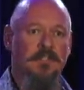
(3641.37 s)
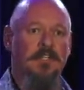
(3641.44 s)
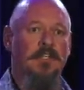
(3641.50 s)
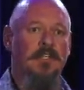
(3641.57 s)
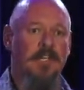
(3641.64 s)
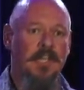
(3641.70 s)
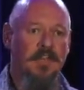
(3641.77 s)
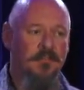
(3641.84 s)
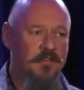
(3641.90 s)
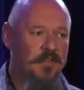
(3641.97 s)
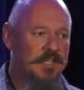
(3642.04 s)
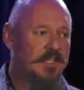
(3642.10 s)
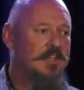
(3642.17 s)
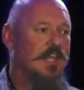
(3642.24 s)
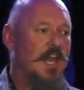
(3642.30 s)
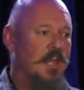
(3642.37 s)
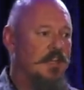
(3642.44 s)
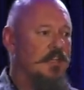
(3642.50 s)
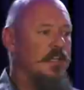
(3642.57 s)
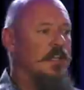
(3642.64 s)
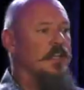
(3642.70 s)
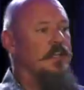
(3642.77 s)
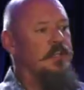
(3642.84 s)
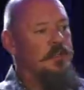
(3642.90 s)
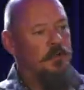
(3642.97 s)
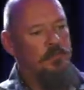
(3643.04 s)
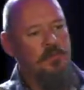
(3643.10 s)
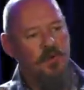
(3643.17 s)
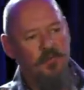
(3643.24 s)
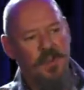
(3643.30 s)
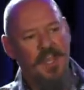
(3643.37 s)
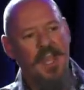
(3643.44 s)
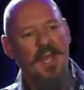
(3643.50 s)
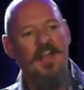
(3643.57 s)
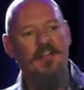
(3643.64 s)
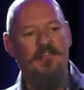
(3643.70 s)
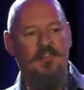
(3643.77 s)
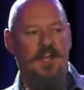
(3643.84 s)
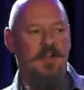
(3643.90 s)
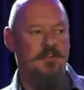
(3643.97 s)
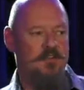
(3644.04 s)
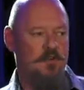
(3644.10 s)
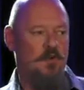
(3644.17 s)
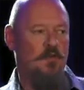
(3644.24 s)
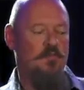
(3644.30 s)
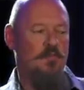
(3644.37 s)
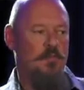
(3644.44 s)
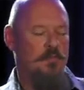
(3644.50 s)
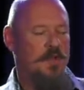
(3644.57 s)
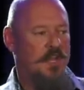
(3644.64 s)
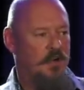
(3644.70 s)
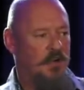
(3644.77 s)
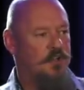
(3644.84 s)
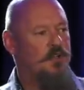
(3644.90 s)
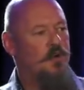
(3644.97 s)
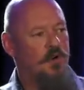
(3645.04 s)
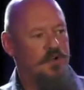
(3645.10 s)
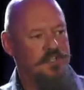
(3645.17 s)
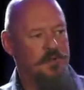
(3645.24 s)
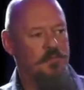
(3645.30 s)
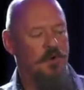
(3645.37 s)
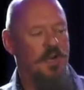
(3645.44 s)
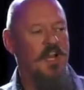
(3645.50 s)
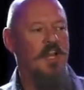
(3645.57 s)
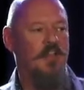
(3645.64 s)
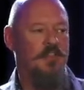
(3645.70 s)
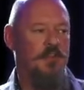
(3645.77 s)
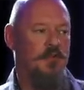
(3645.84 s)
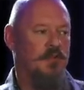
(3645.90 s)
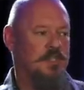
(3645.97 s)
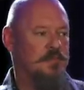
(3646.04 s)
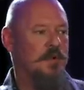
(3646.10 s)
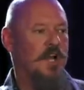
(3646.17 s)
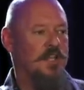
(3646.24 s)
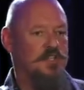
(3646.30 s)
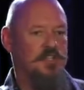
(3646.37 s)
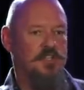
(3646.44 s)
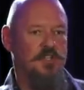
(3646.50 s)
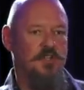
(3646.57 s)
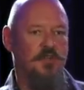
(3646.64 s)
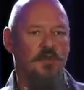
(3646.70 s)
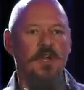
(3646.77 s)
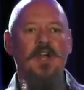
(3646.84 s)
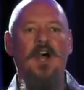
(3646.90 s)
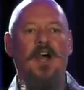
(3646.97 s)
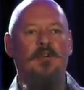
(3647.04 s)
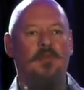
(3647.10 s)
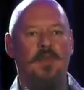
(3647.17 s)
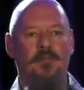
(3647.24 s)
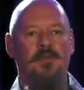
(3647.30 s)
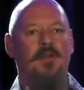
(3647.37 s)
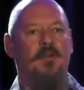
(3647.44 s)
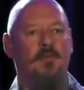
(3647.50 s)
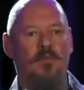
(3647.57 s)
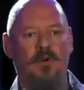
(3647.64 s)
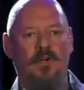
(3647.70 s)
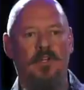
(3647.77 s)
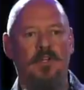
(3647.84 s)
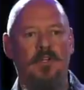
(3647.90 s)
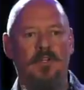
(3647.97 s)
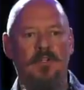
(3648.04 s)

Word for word: Okay? And if you get that, you'll move a hell of a lot to- better towards a more healthy response to a red pill world.